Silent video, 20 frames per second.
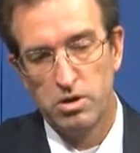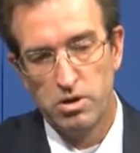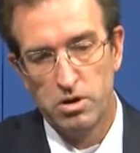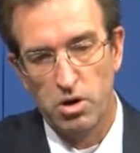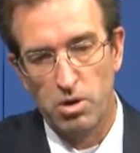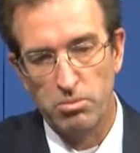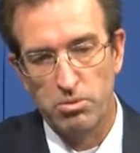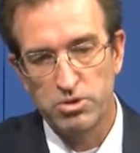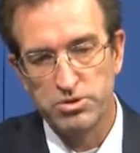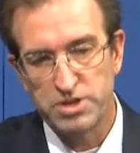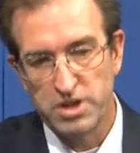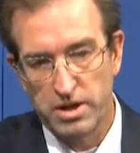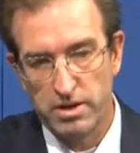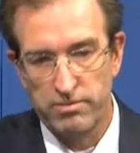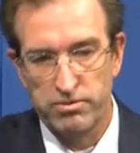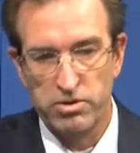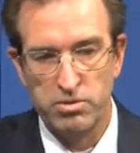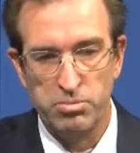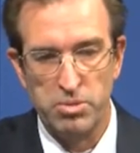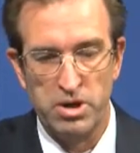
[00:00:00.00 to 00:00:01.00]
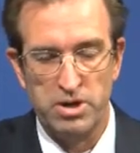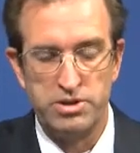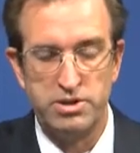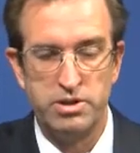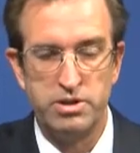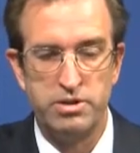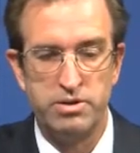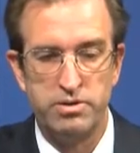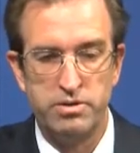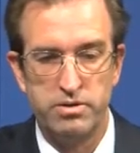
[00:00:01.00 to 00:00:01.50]
almost half of the
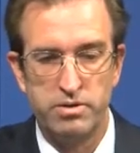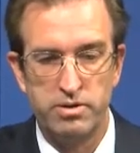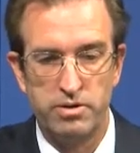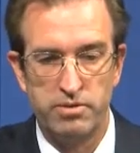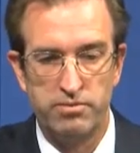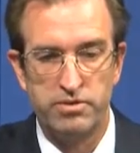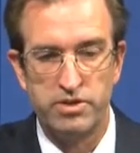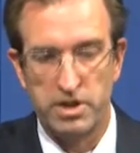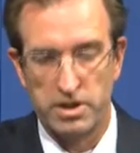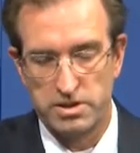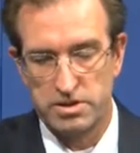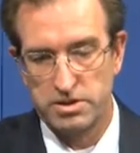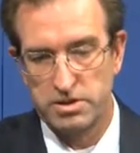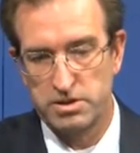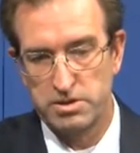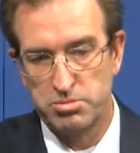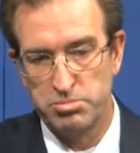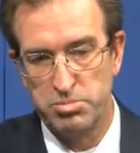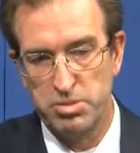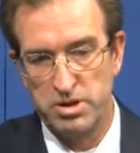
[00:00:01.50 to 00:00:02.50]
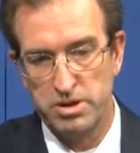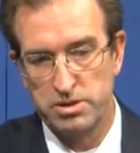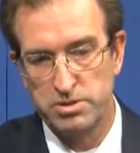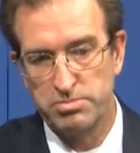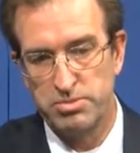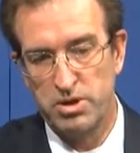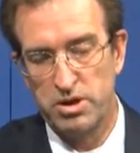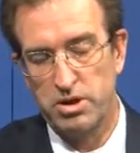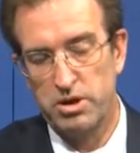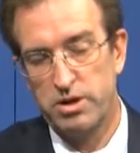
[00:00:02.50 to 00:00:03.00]
budget of Texas being
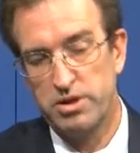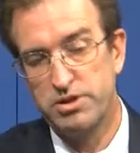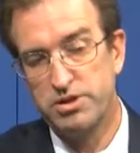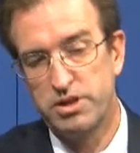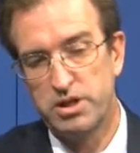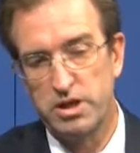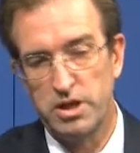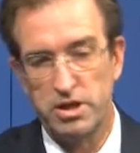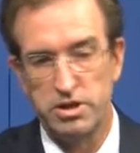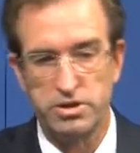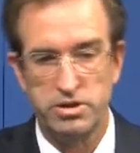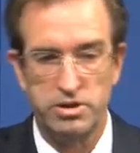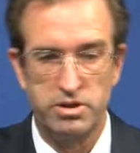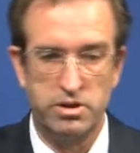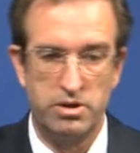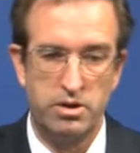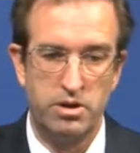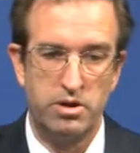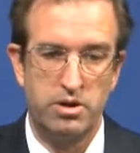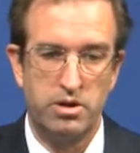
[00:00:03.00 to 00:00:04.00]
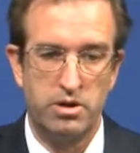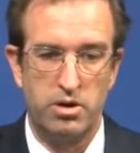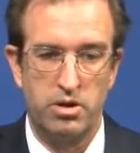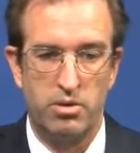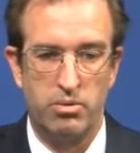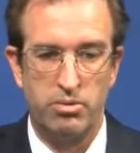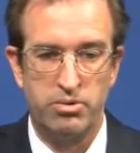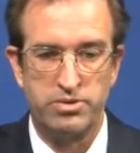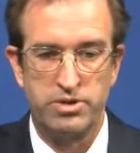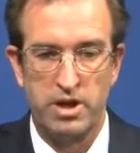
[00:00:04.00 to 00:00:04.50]
spent on education, and
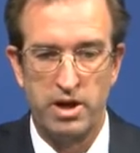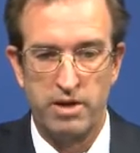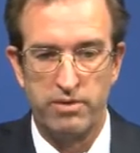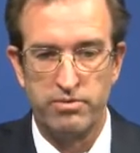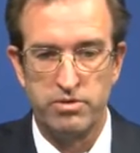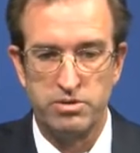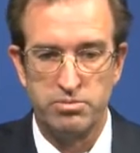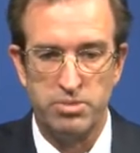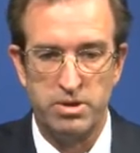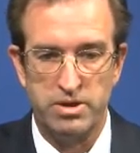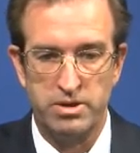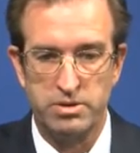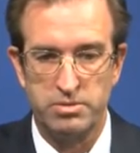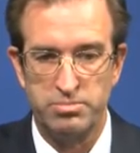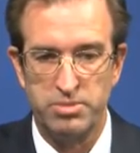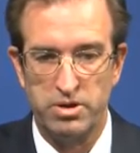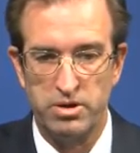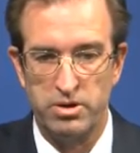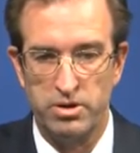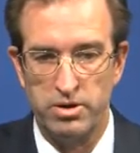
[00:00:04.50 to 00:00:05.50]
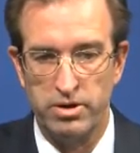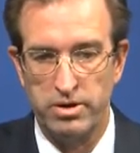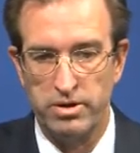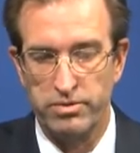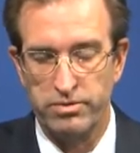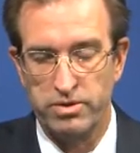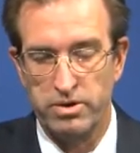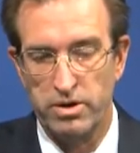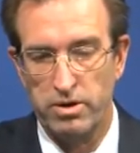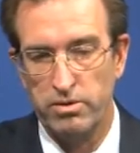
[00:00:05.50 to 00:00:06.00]
almost half is being spent on
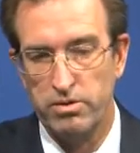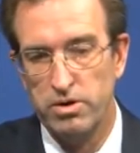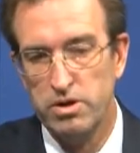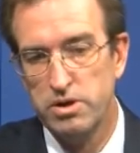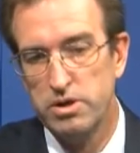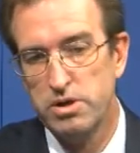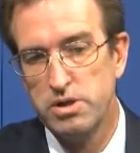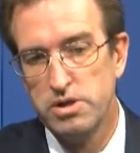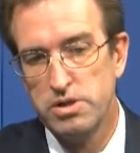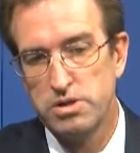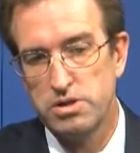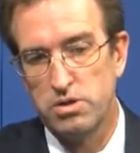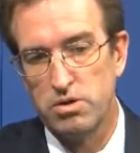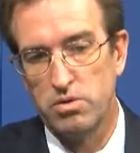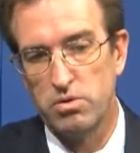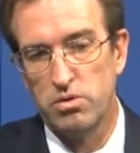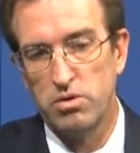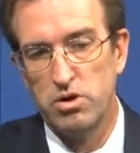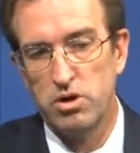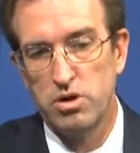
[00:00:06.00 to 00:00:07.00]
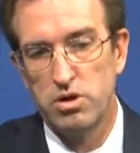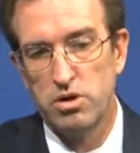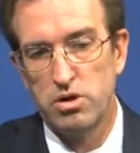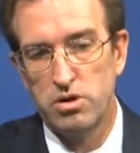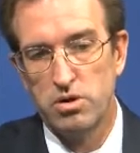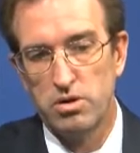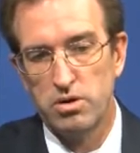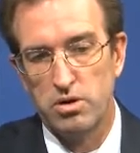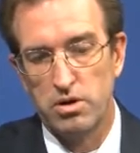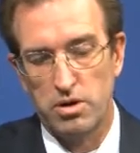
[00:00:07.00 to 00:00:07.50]
healthcare. So
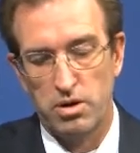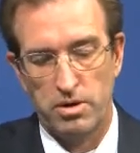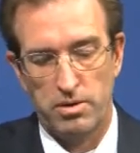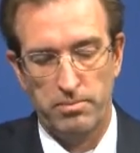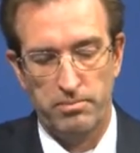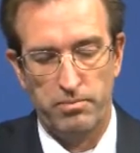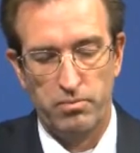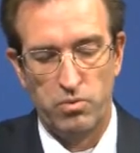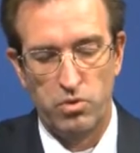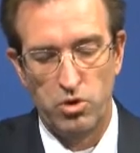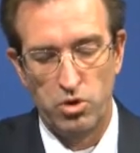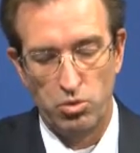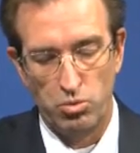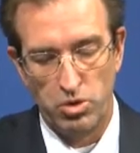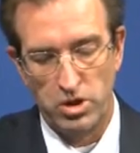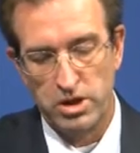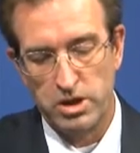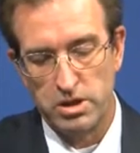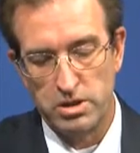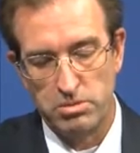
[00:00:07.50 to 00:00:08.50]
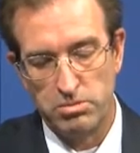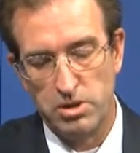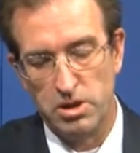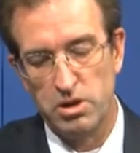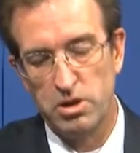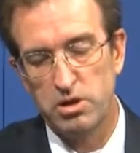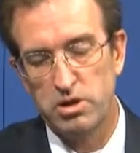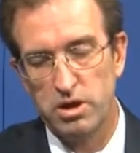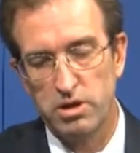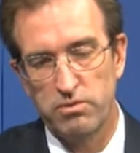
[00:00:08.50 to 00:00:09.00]
we need to be
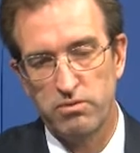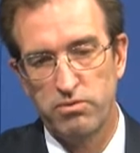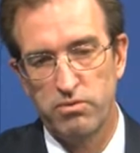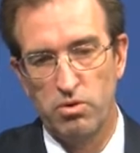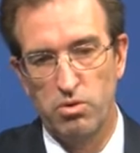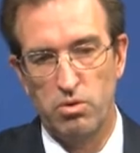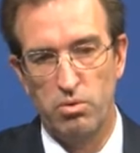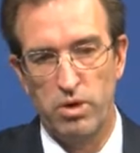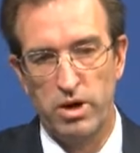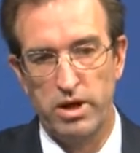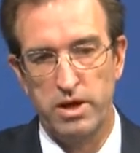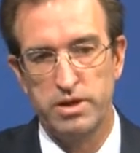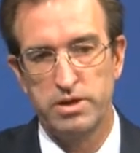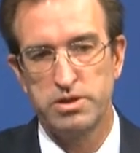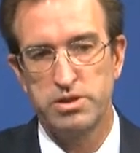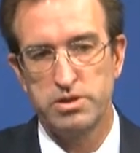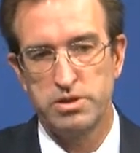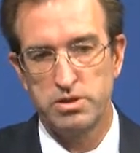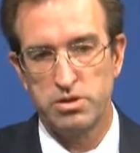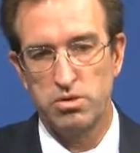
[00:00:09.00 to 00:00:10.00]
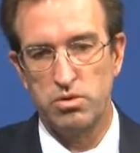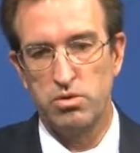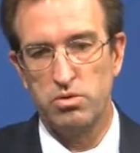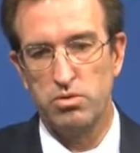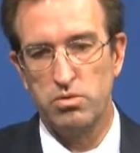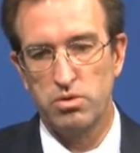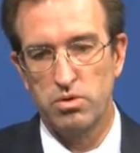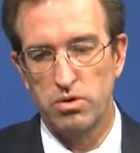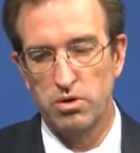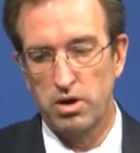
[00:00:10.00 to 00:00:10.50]
looking for ways to
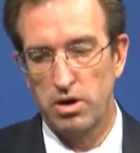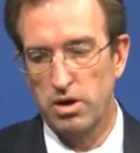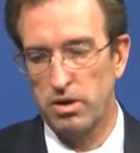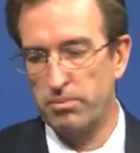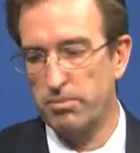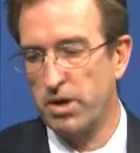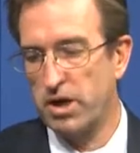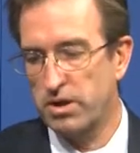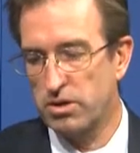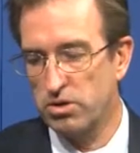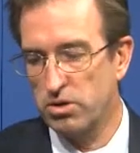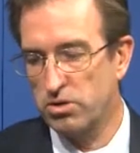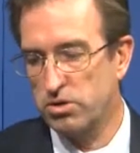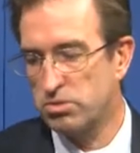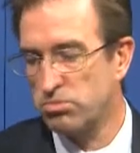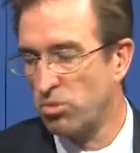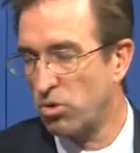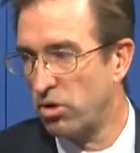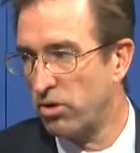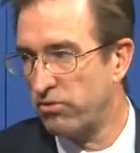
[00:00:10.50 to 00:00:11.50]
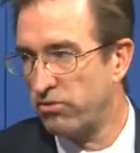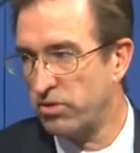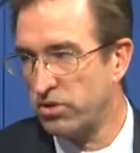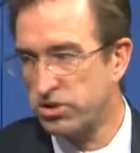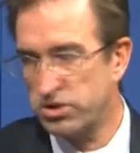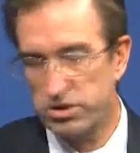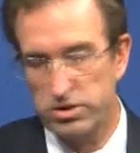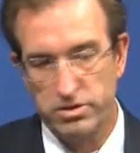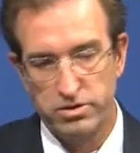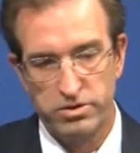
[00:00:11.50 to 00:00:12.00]
make those more
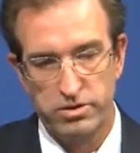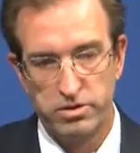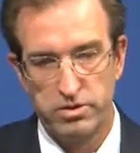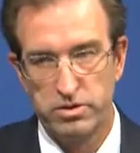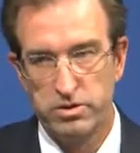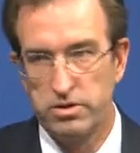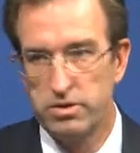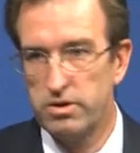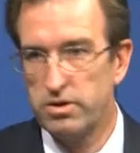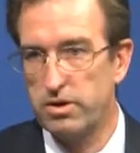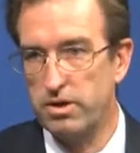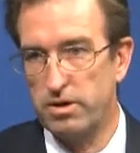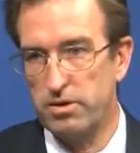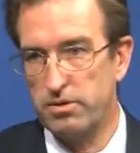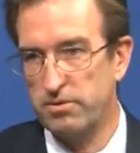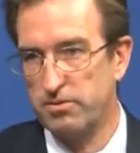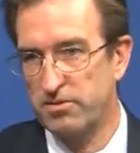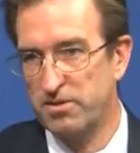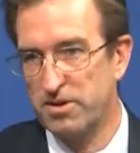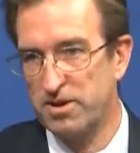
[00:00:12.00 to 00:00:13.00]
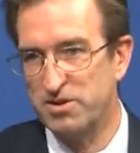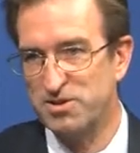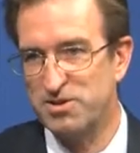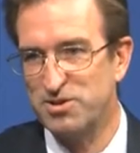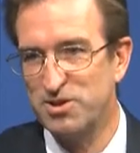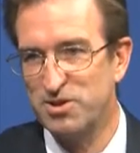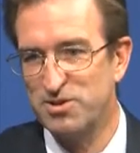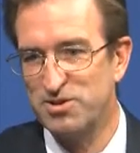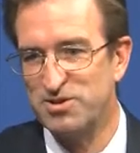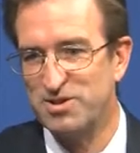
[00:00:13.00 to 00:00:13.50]
efficient, and as
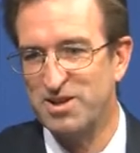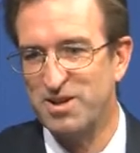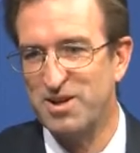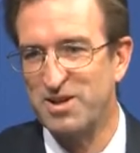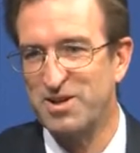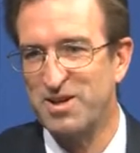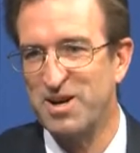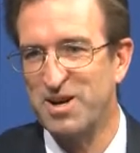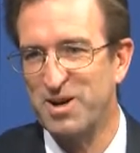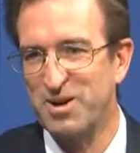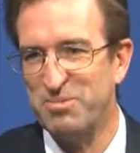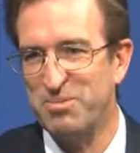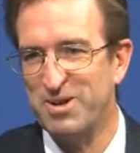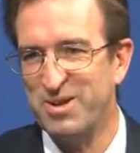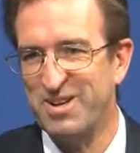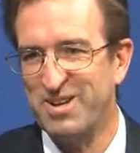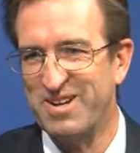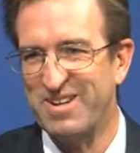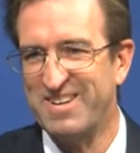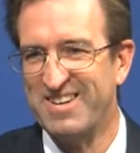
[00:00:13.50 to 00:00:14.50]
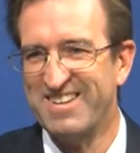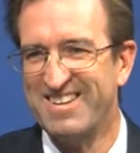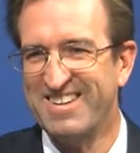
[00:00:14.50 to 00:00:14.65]
Joe said, accountability.